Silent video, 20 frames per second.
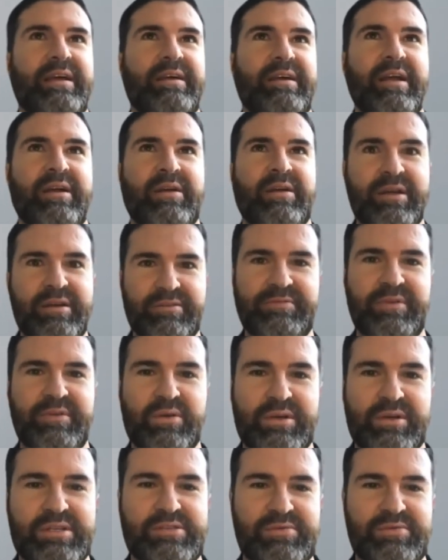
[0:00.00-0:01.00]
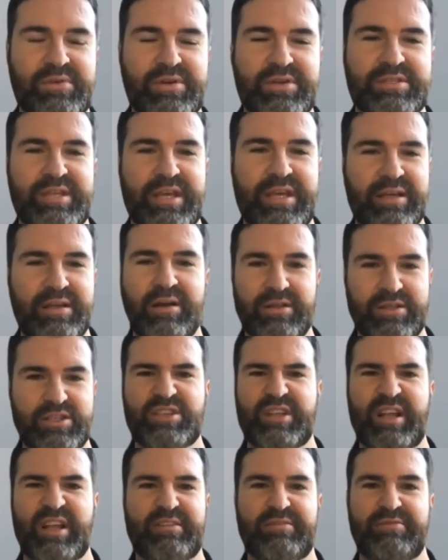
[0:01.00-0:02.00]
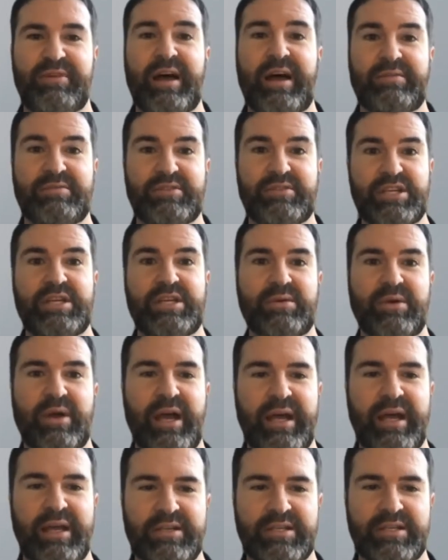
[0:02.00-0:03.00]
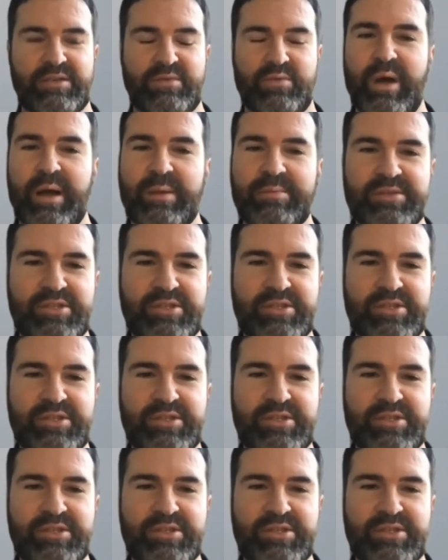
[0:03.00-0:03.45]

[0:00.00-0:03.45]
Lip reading: area of focus for a second on just like 5G, right? Just web